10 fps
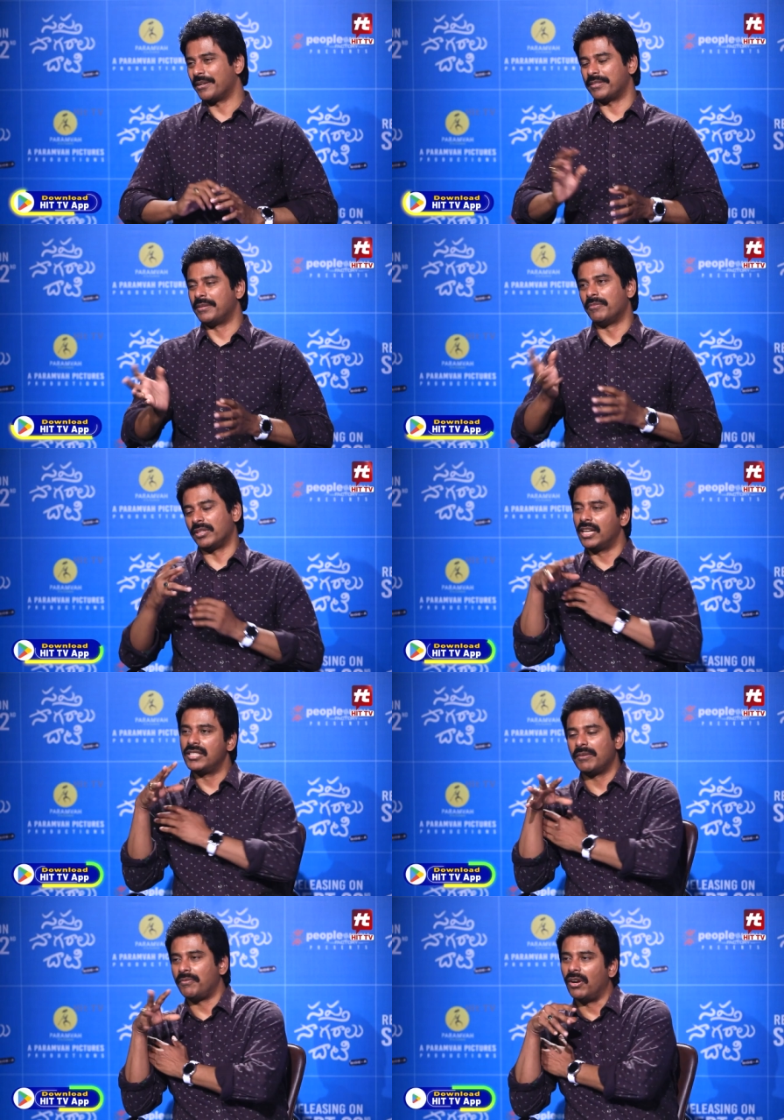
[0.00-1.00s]
cinema, Telugu
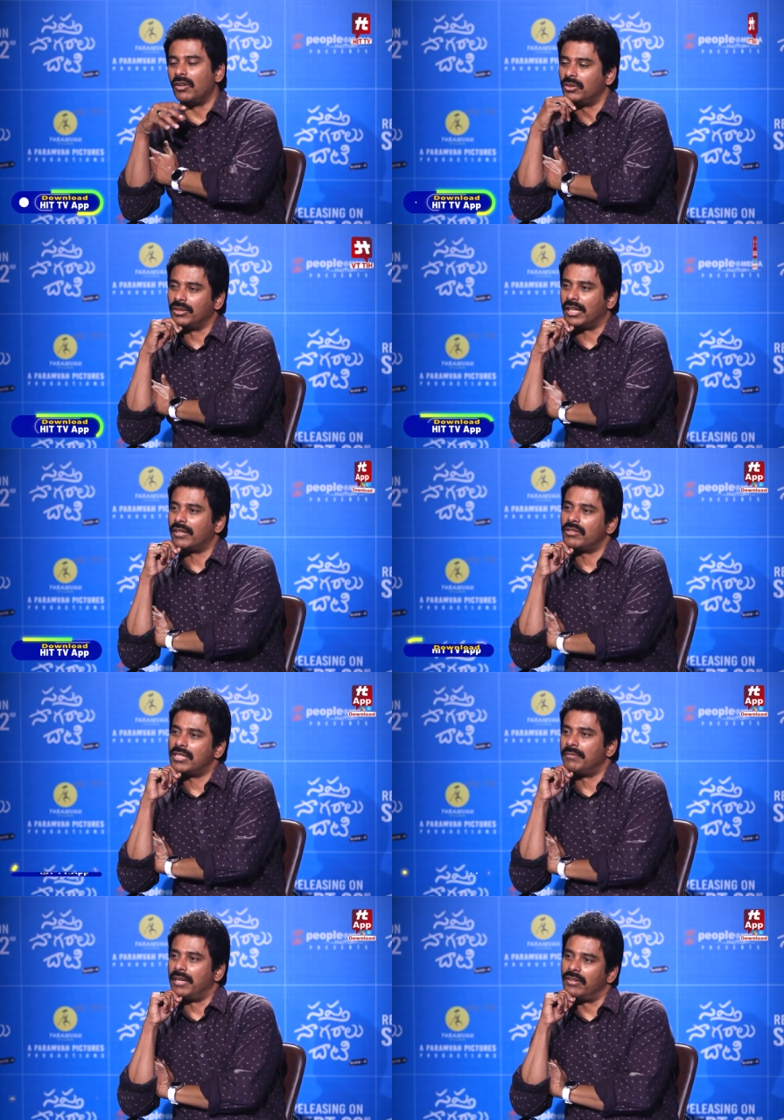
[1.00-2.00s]
cinema follow out on that, what
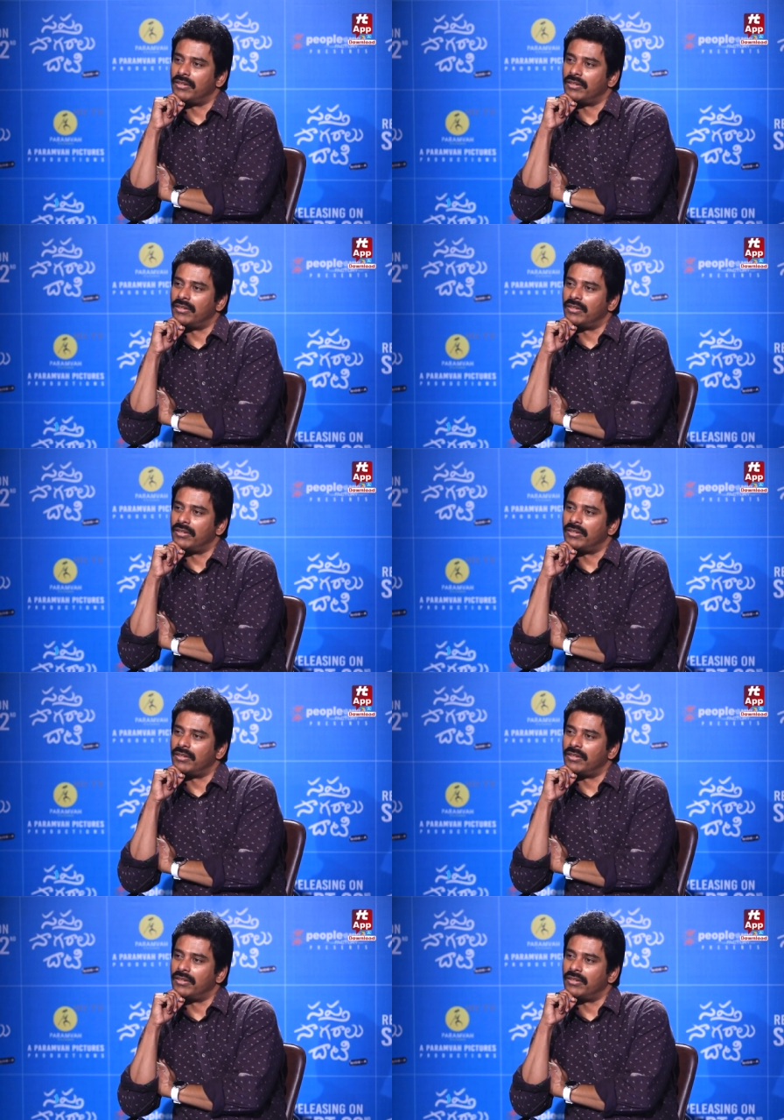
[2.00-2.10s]
cinema is